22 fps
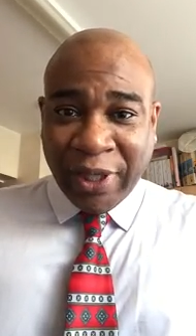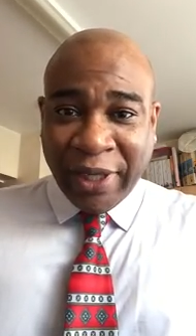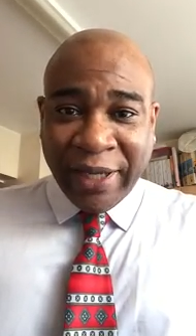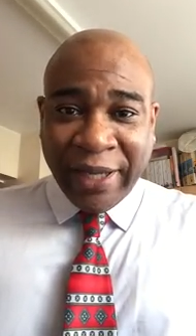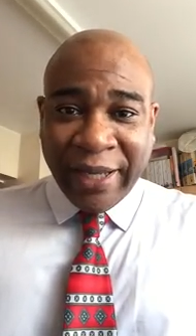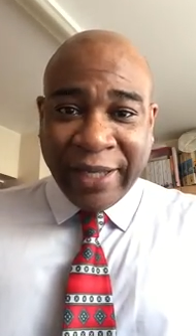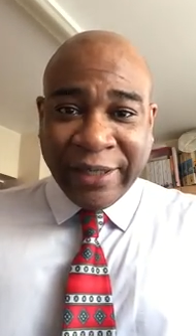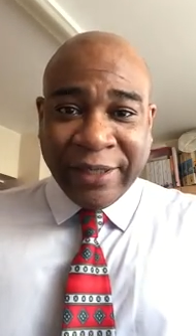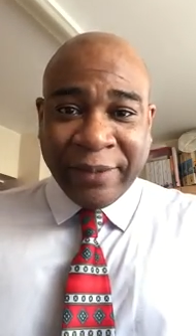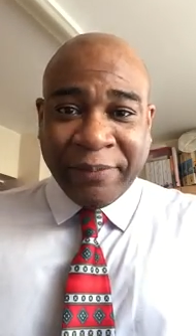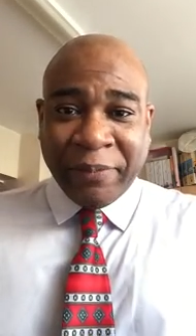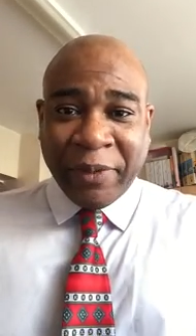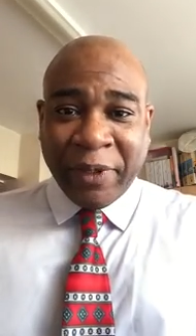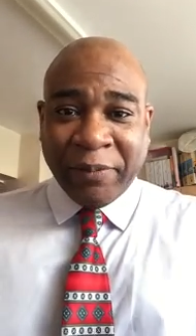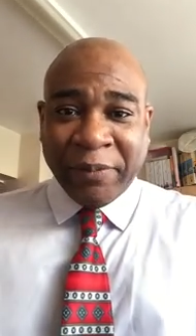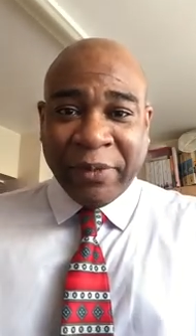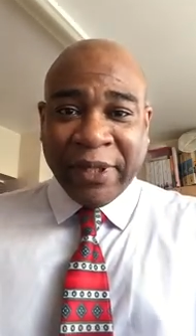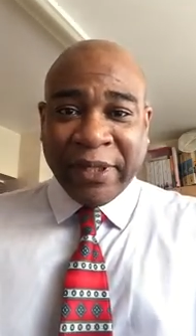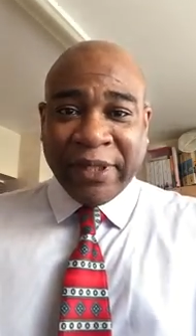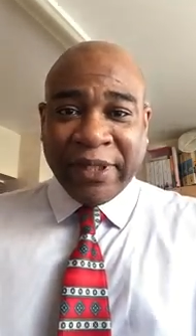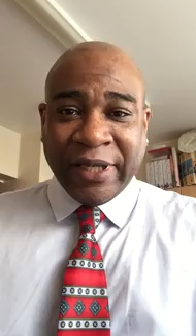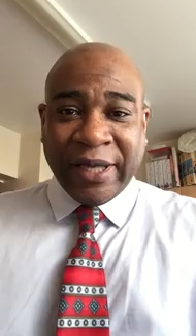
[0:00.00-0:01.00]
I had a
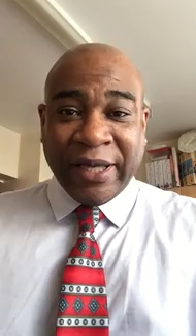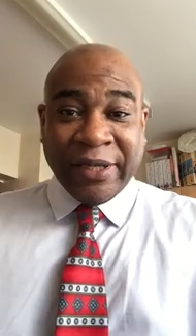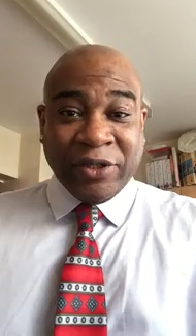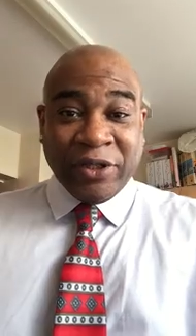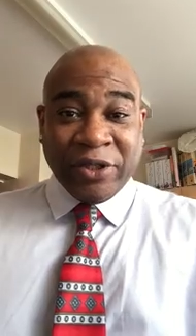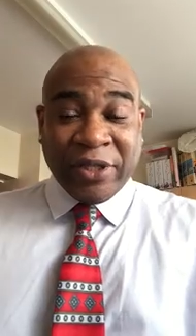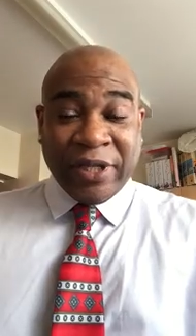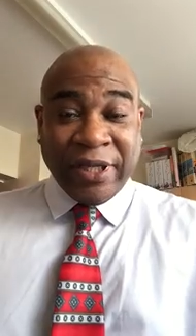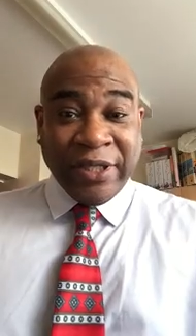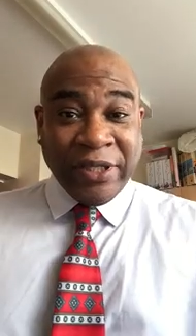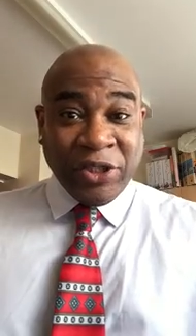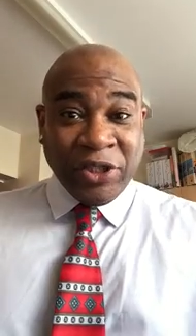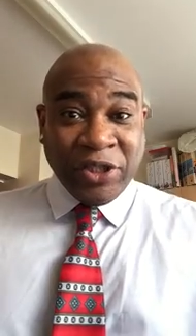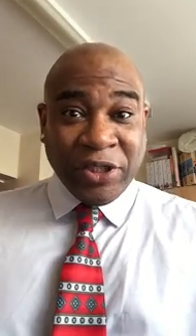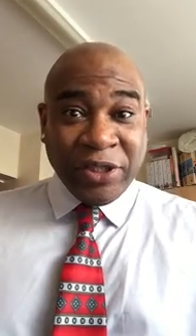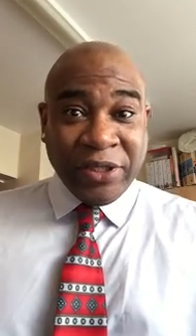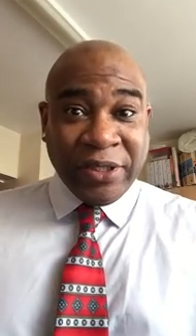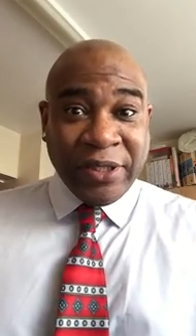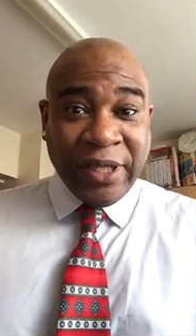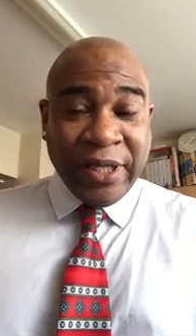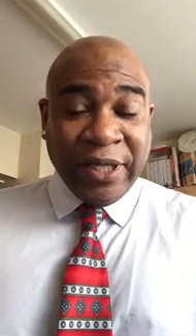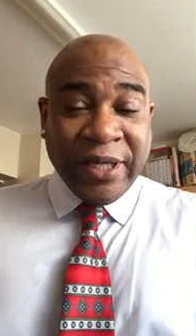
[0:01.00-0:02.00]
public
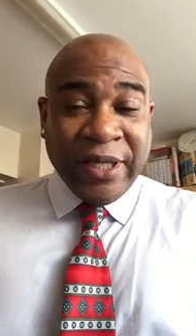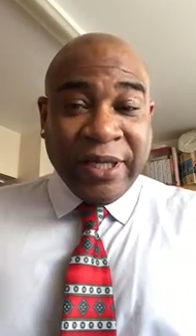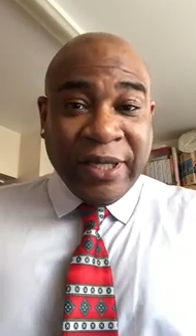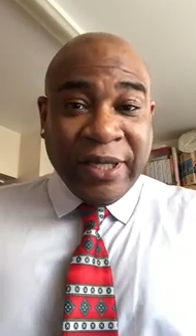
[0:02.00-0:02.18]
education.